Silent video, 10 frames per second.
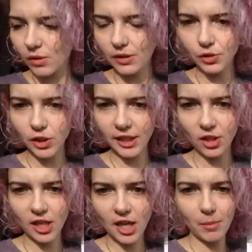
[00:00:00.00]
We've already
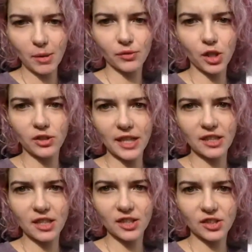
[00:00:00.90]
got a couple of
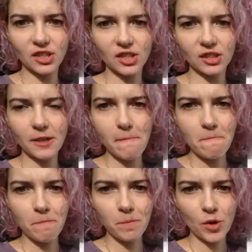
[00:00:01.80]
correct answers.
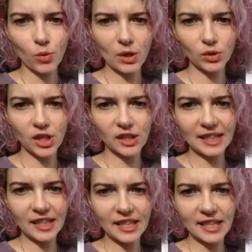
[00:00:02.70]
Well done,
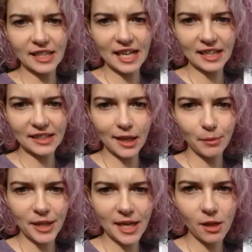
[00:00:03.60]
Kian and
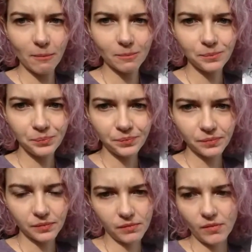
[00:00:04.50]
Nabiel.
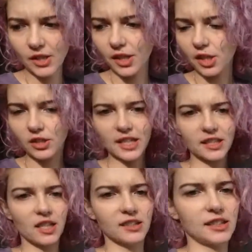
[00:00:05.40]
The
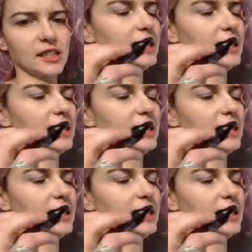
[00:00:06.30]
correct answer